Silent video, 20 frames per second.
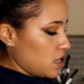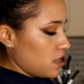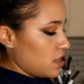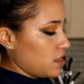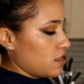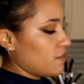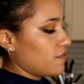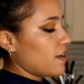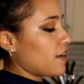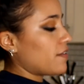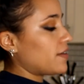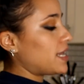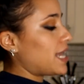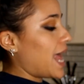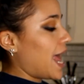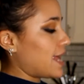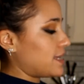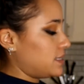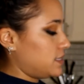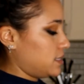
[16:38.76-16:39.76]
the very
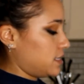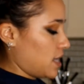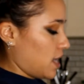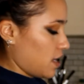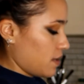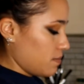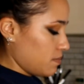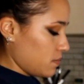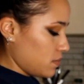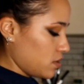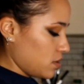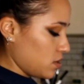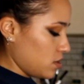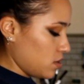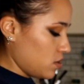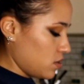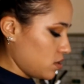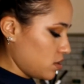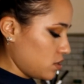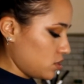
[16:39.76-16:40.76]
last step.
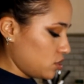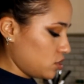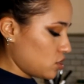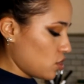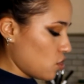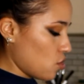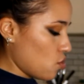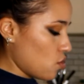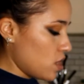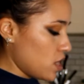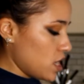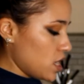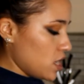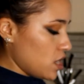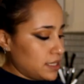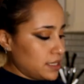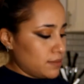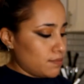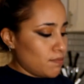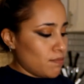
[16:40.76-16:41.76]
So
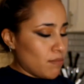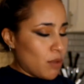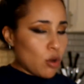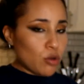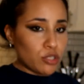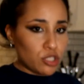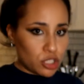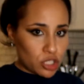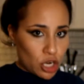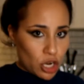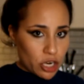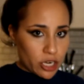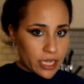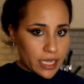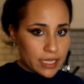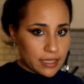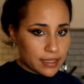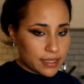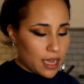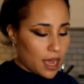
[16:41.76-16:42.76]
most
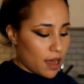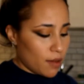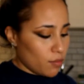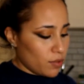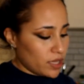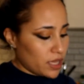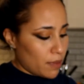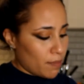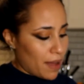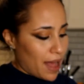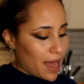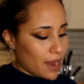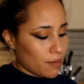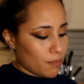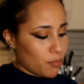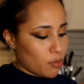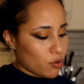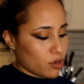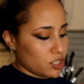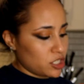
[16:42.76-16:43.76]
turkeys come with the
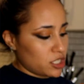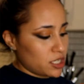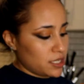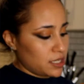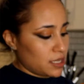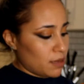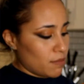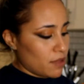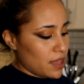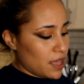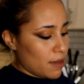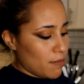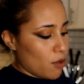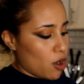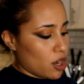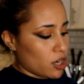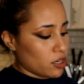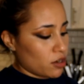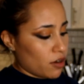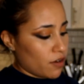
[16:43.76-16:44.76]
bottom portion. Some of them
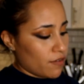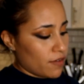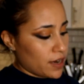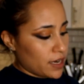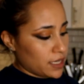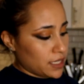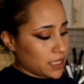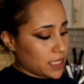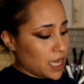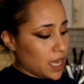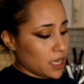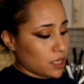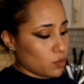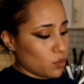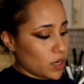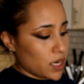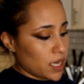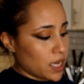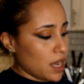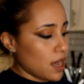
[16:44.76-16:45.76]
are already tucked
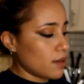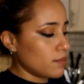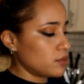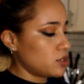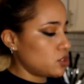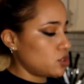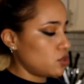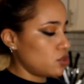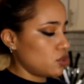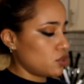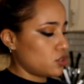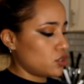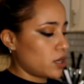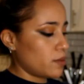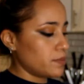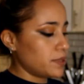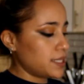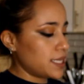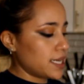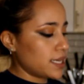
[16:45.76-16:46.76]
when it comes to your
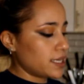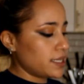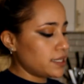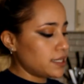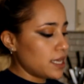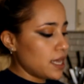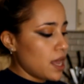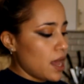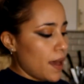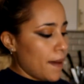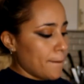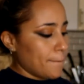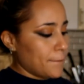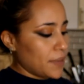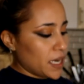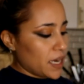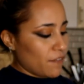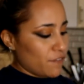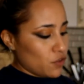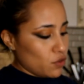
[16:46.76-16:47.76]
drumsticks.
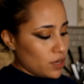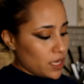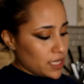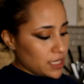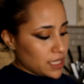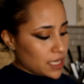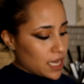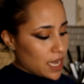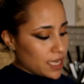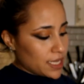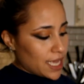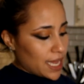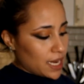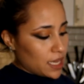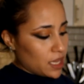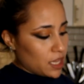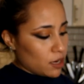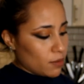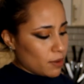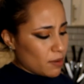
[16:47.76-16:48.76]
But if you need to cut that
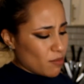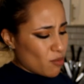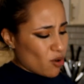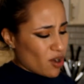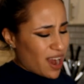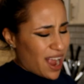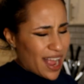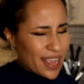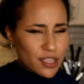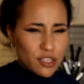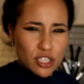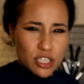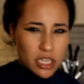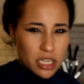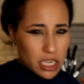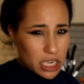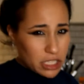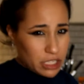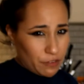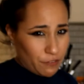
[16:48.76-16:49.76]
a little bit more, I usually
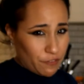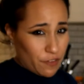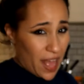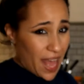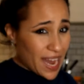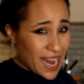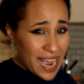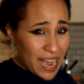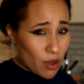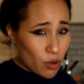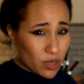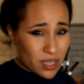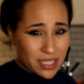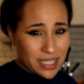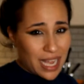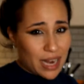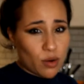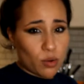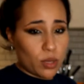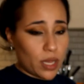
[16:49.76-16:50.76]
cut the fat out because
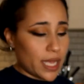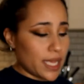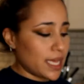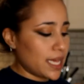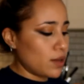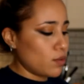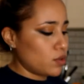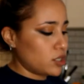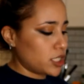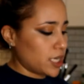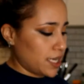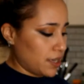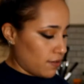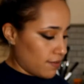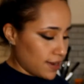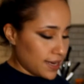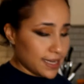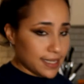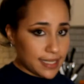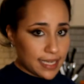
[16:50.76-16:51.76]
I don't like it, which I
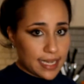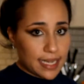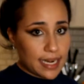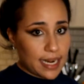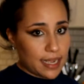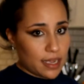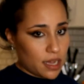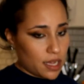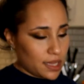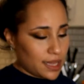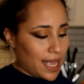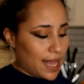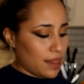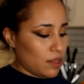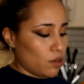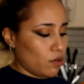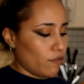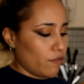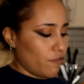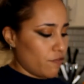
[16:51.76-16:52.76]
already did. I cut that
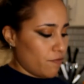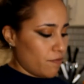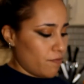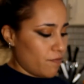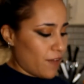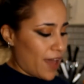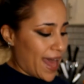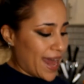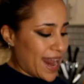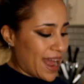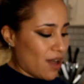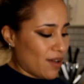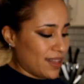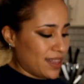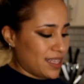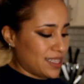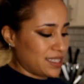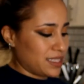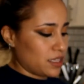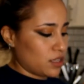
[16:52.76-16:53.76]
little fat out
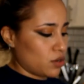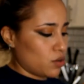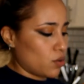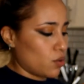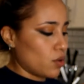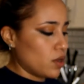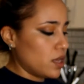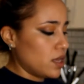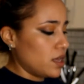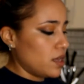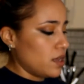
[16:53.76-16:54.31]
in this little